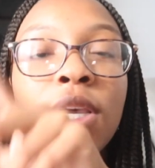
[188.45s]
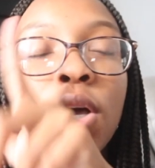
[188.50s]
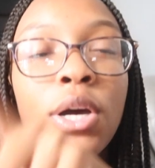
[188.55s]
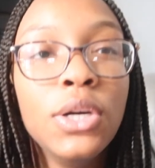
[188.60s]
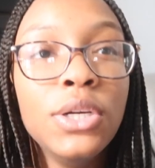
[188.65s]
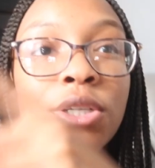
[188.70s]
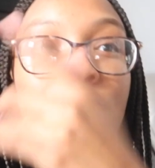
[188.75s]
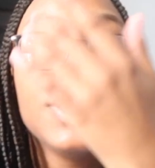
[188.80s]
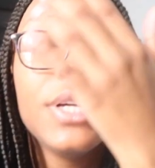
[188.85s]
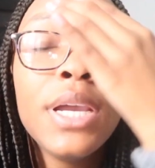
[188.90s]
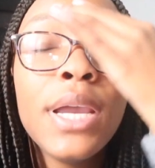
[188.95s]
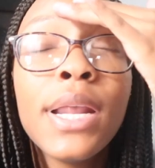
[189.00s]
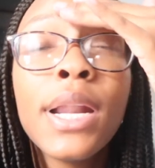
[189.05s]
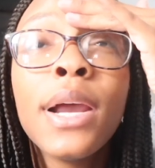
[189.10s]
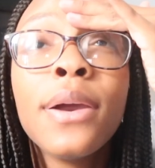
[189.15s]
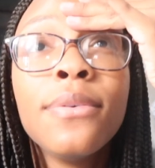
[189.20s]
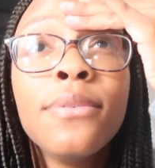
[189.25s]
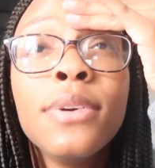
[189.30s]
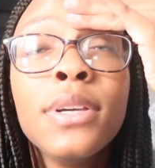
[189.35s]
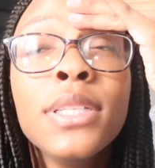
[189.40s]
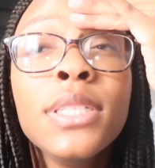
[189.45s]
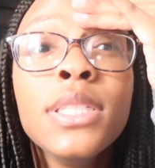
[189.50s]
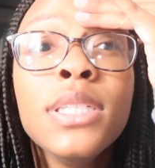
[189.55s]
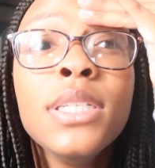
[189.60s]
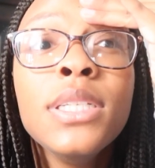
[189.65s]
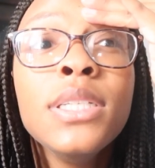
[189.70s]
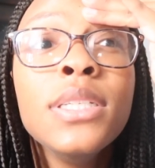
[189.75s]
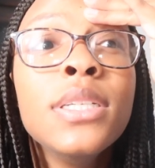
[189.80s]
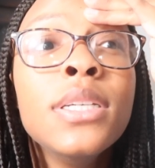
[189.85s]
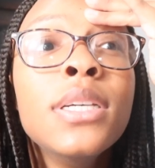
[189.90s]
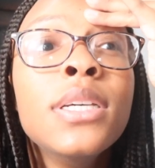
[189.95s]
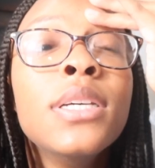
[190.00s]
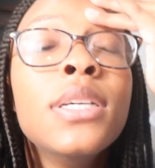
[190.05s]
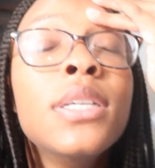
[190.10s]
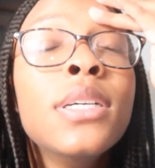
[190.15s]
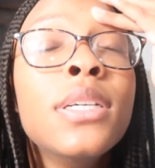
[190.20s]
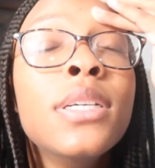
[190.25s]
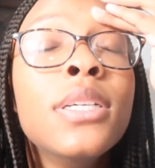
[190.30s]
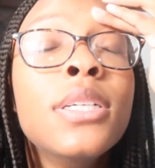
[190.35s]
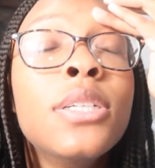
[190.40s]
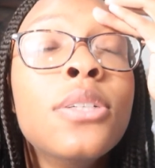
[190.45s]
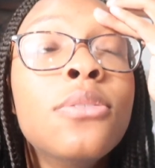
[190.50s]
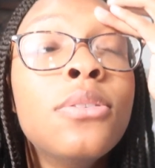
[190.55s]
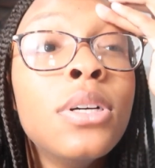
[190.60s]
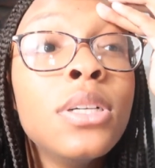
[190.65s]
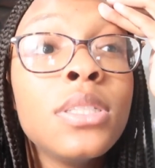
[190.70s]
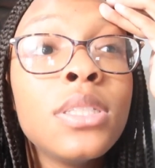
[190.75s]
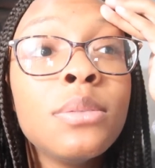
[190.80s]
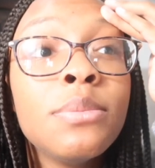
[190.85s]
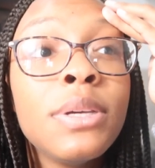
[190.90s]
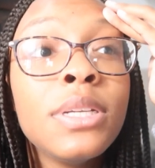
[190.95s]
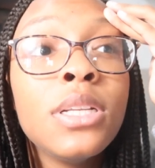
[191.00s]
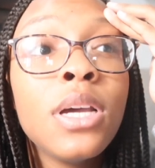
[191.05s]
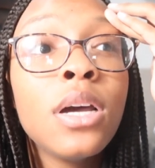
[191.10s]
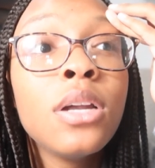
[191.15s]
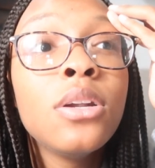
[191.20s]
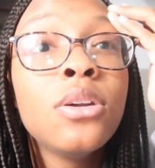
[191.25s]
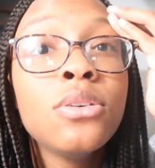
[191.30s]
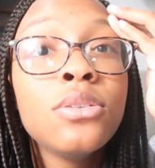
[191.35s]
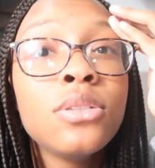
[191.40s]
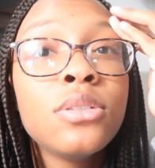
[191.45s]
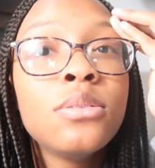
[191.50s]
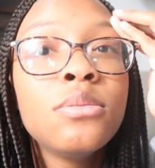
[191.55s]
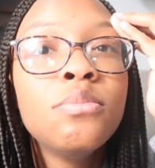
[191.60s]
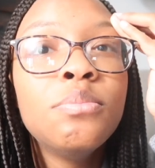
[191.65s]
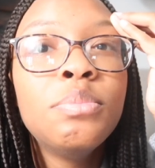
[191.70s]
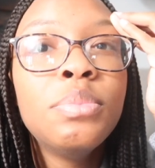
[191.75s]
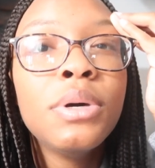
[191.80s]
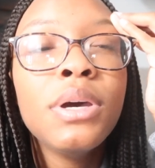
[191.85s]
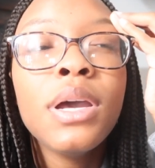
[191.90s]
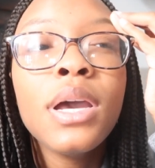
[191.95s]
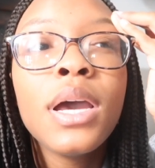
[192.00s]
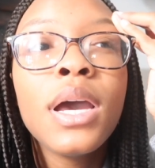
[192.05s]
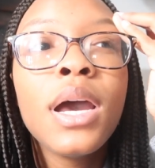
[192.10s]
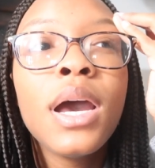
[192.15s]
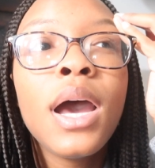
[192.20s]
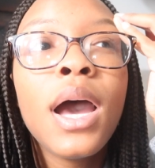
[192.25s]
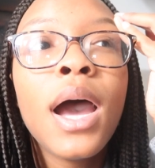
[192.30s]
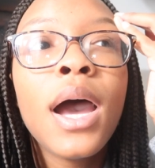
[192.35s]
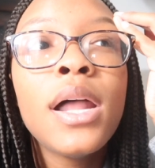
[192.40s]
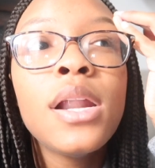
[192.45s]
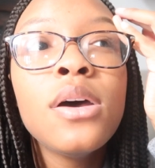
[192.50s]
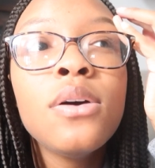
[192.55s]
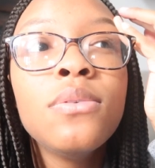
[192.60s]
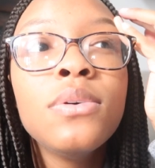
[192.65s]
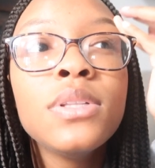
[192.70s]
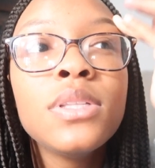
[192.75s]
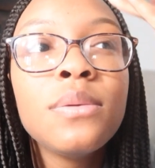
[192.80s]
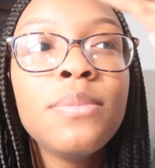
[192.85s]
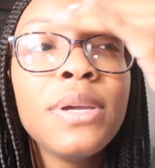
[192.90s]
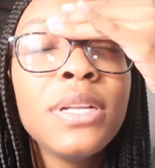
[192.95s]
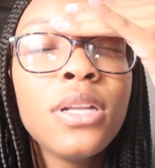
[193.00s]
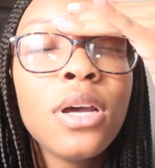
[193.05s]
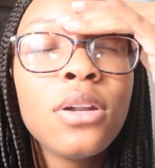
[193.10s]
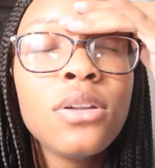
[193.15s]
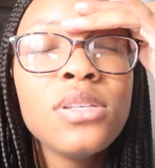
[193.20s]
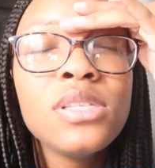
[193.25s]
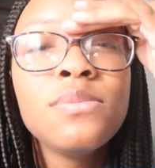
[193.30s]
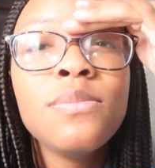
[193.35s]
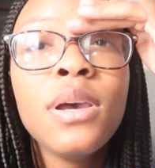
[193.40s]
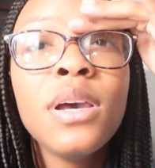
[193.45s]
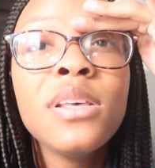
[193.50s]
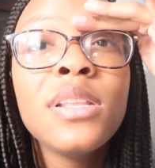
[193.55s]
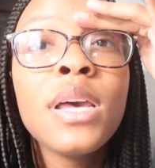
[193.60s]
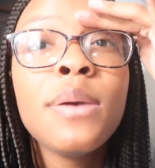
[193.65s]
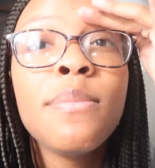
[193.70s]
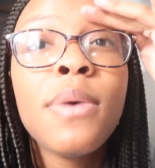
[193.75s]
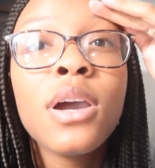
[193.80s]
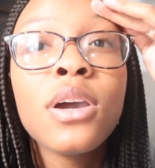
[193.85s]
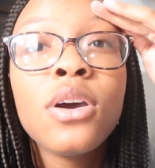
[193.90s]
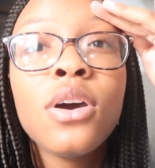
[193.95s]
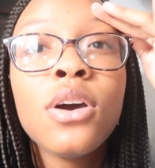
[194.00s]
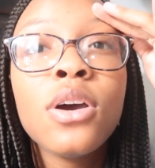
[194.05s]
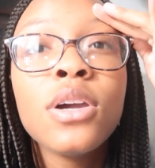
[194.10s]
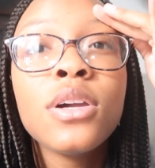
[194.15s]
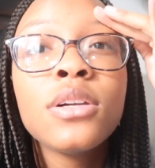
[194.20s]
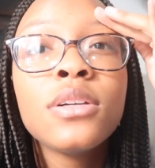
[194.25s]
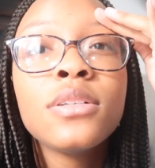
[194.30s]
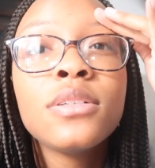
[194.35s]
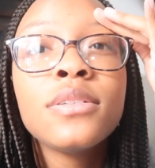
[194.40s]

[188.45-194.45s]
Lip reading: hungry and I really want some McDonald's, but I don't want the McDonald's smelling like my car.